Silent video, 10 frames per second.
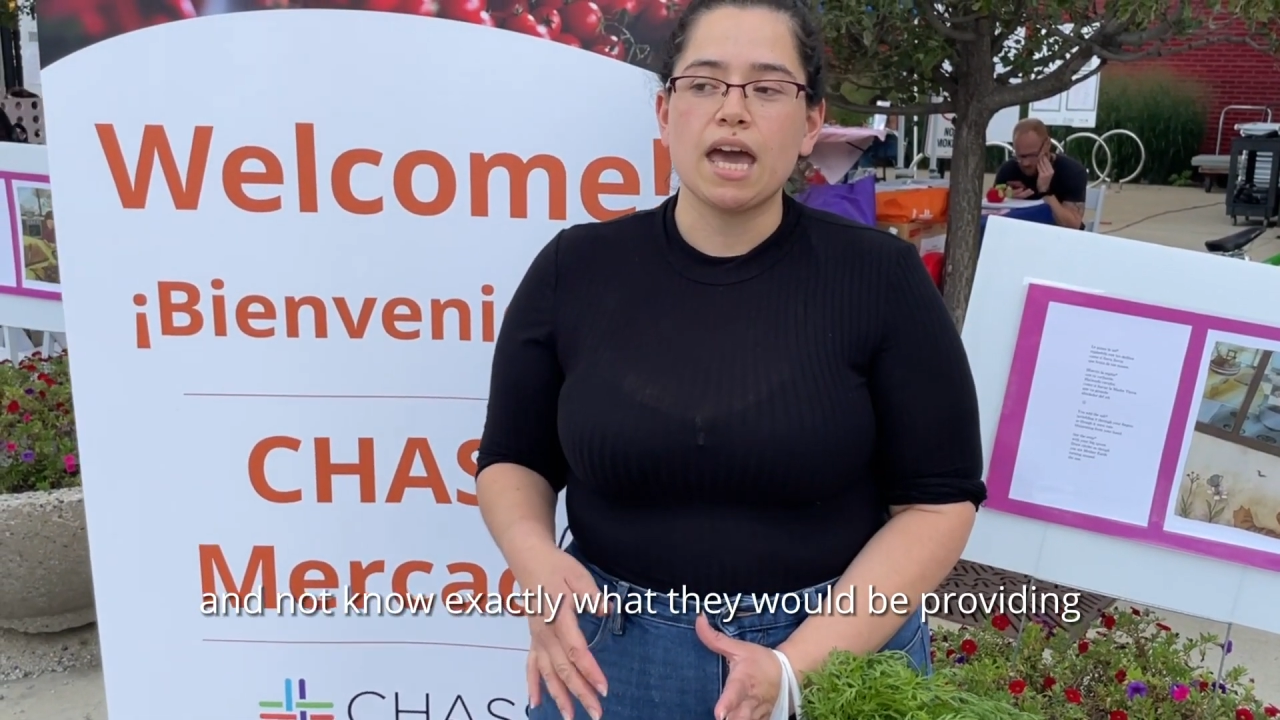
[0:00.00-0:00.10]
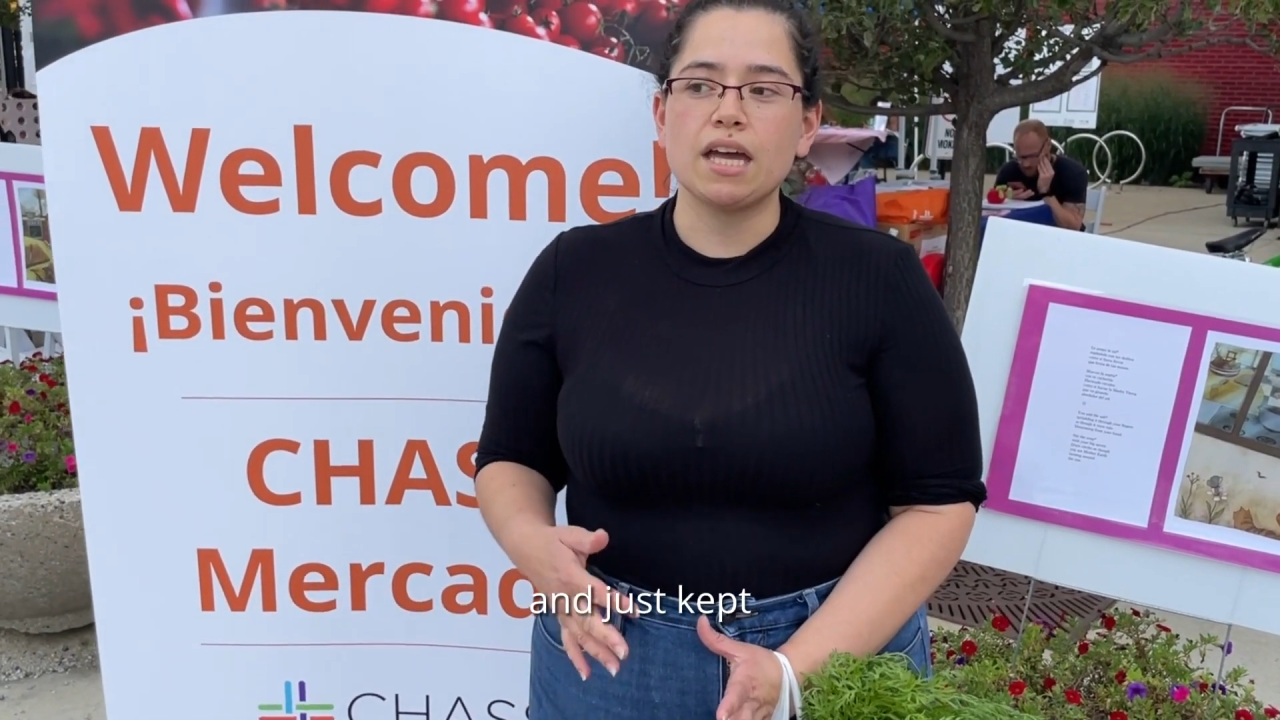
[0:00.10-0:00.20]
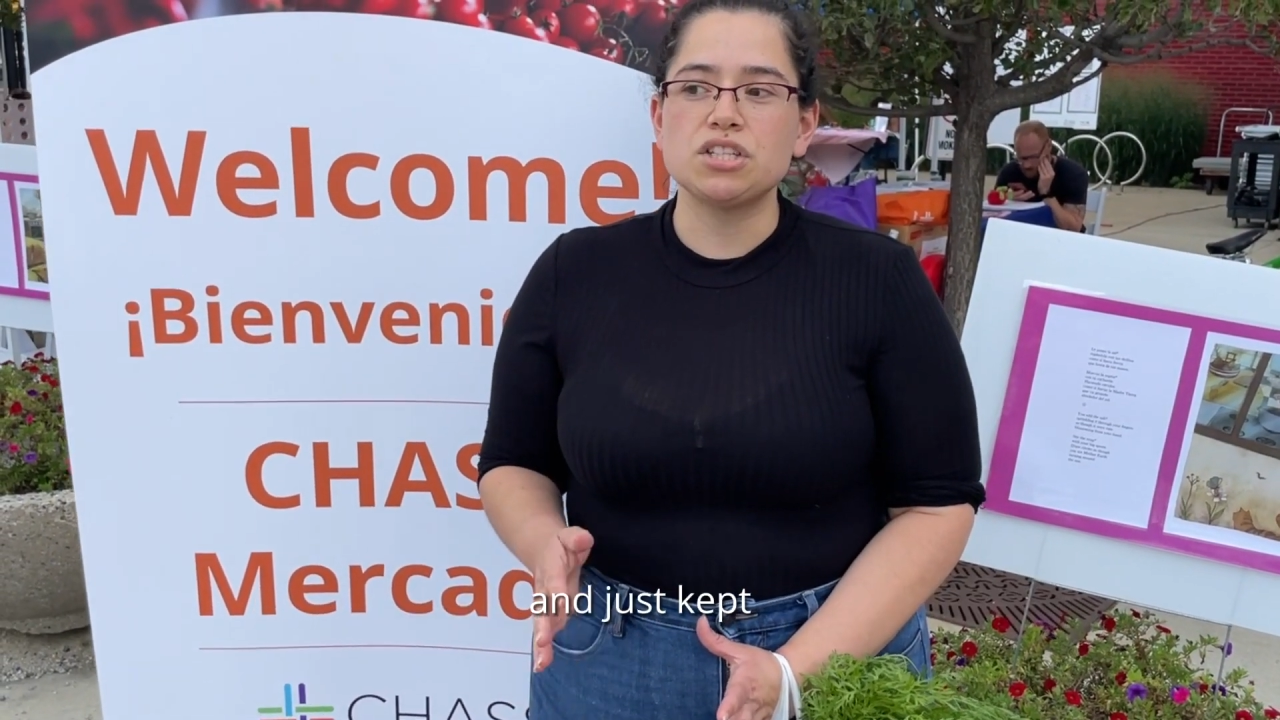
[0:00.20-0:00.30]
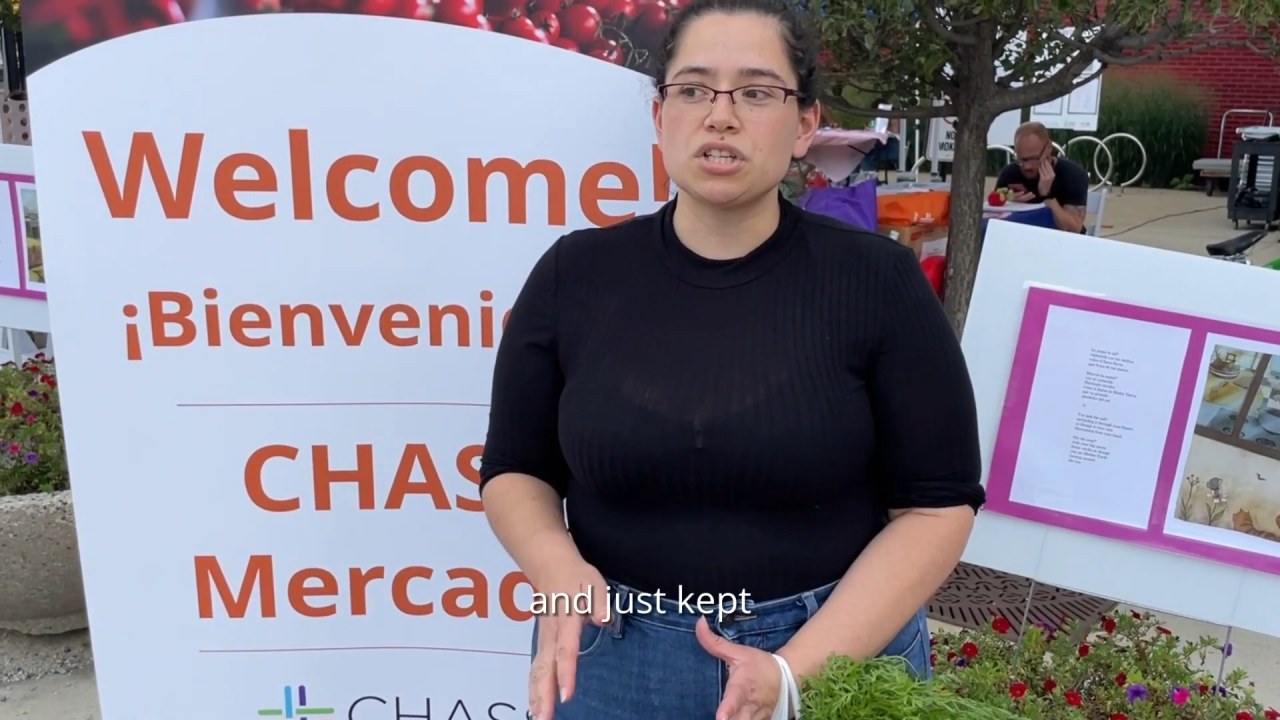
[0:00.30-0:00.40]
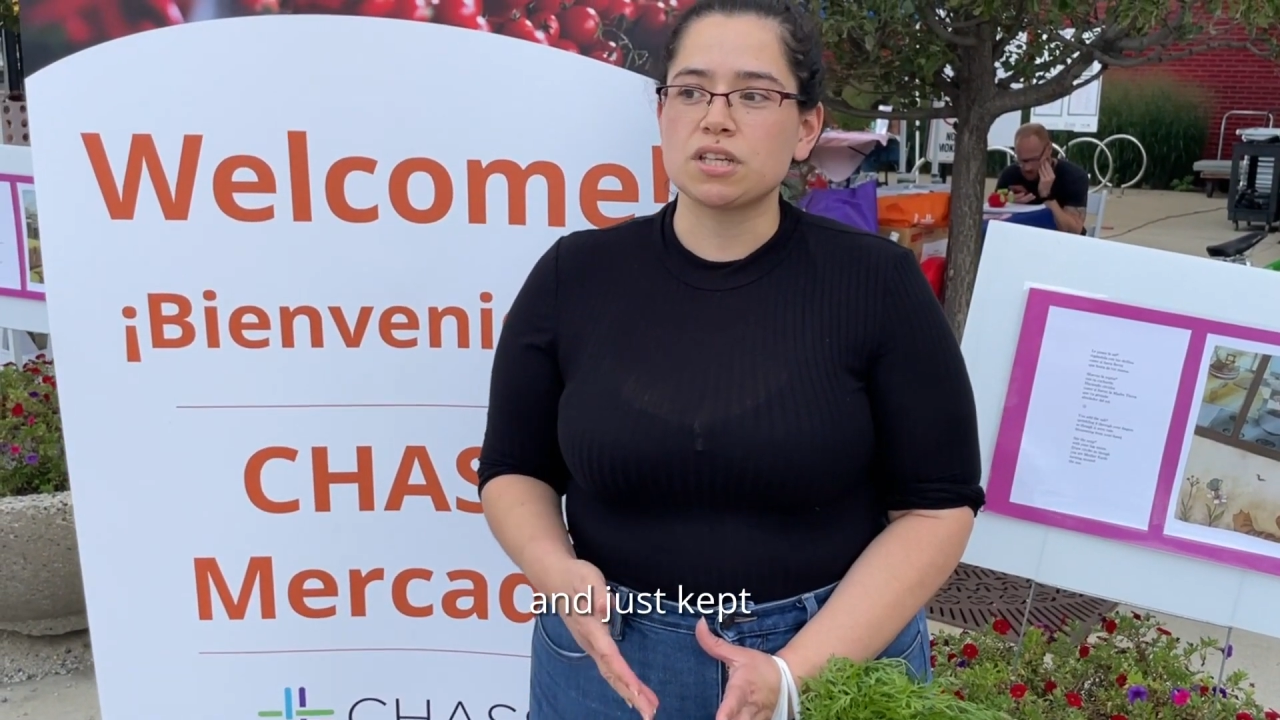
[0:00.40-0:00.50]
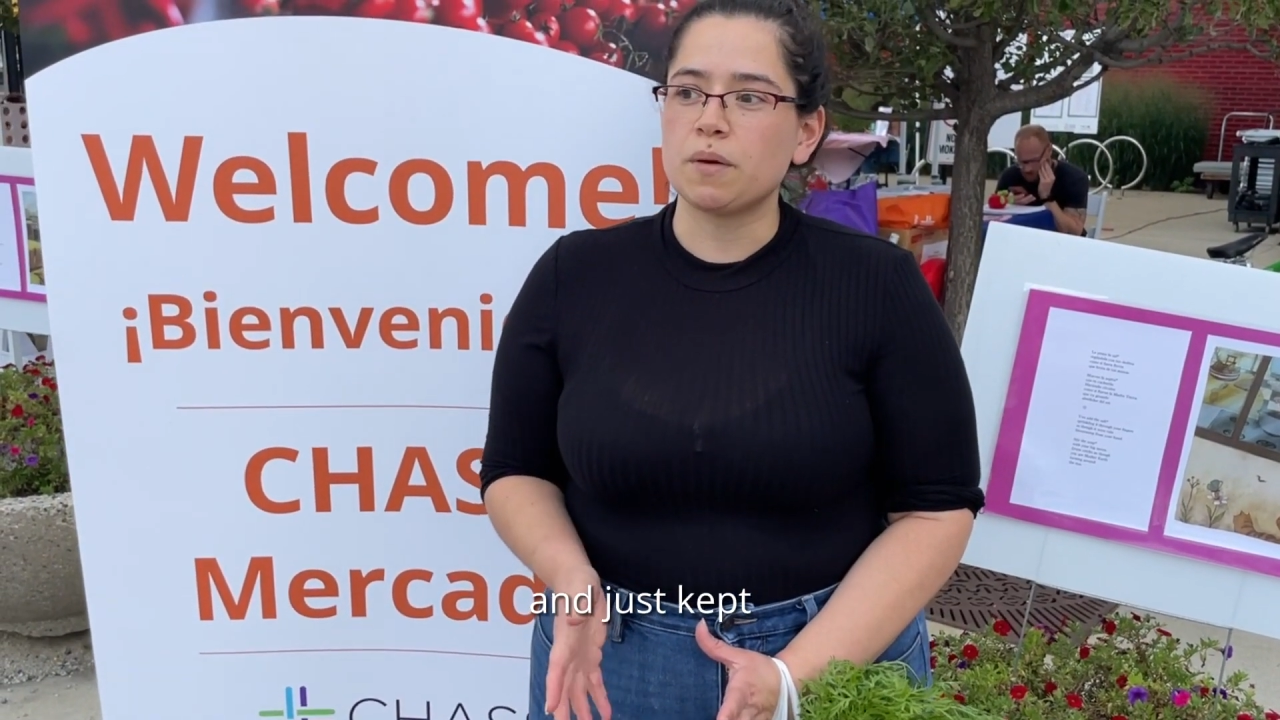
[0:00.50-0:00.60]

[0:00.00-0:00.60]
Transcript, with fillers: and just